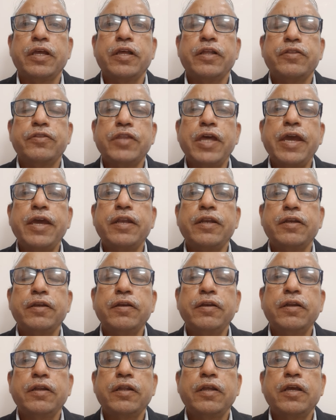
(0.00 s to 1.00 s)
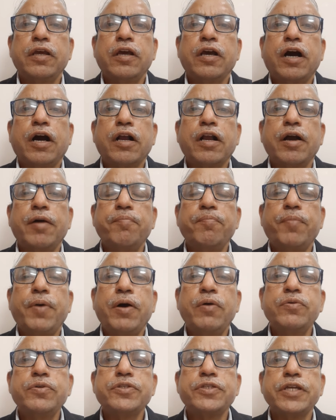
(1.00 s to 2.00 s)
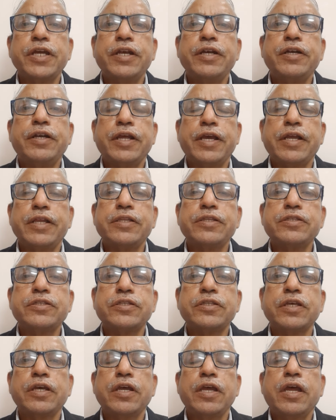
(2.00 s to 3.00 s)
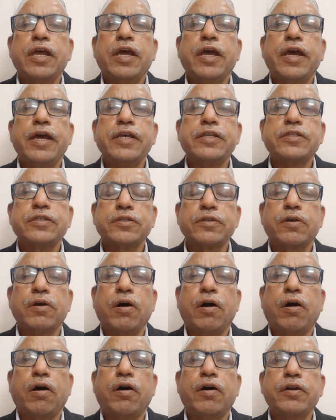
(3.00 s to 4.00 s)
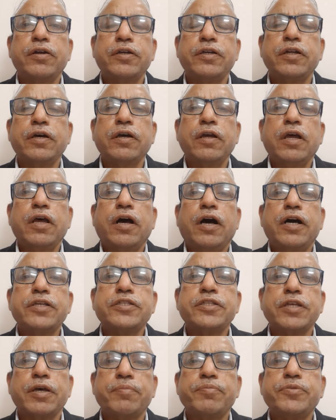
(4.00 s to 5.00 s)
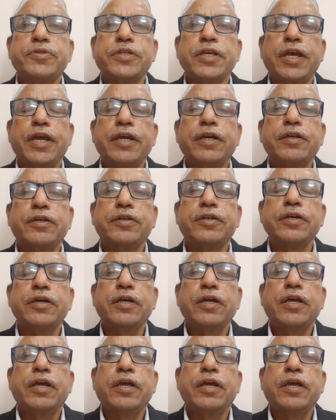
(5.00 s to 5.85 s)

Then a compound sentence has got a subject